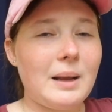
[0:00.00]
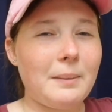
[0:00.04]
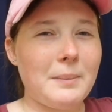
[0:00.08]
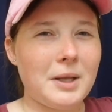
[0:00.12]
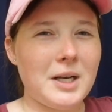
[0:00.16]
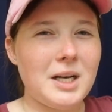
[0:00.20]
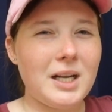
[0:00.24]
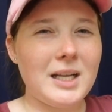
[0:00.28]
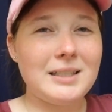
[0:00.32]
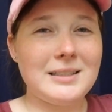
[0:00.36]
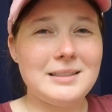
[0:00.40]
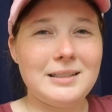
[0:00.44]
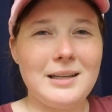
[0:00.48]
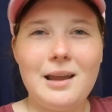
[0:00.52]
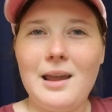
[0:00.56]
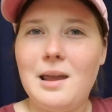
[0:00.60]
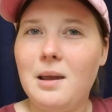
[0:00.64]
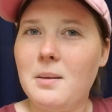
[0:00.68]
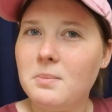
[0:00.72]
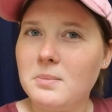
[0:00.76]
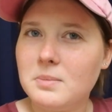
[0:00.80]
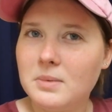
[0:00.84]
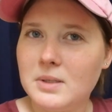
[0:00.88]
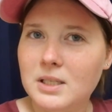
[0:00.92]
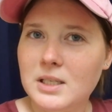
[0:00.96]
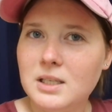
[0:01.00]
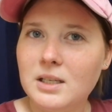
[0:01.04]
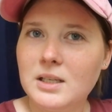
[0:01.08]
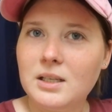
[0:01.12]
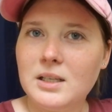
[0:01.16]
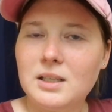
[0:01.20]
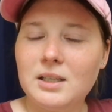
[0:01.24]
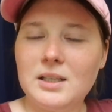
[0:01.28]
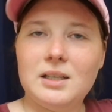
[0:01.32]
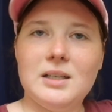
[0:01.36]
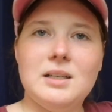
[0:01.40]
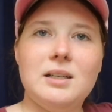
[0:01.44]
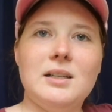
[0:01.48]
I'm gonna attempt
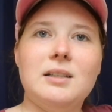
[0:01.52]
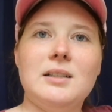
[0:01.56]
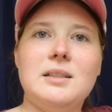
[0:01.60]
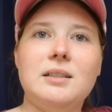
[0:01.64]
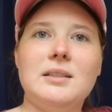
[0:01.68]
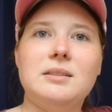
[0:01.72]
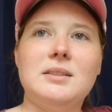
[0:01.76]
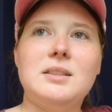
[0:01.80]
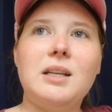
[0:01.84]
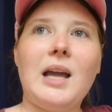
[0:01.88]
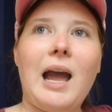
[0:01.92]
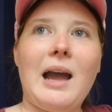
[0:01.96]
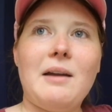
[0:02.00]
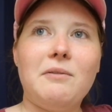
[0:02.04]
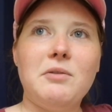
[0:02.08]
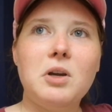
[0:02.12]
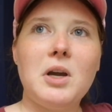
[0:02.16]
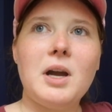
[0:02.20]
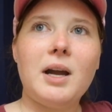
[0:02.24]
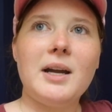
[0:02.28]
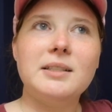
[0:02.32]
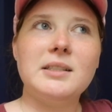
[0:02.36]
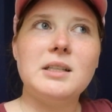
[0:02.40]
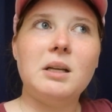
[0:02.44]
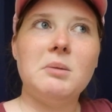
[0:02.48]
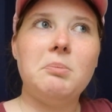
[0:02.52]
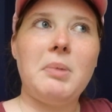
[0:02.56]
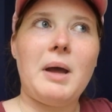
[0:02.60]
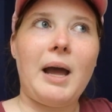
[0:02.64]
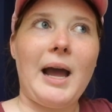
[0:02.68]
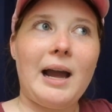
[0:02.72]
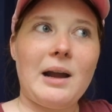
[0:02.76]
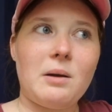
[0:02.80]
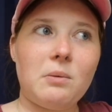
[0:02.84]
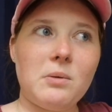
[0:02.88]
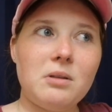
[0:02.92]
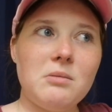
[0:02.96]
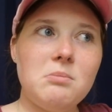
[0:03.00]
to have you guys
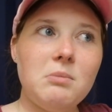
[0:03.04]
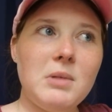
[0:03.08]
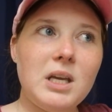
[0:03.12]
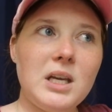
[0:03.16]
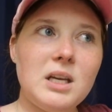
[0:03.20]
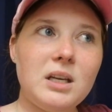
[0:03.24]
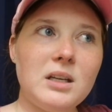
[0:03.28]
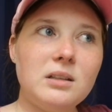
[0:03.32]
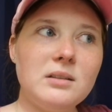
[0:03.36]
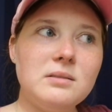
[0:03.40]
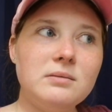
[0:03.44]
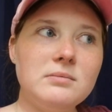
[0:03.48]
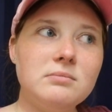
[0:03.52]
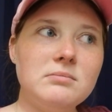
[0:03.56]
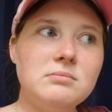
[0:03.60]
unpack with me.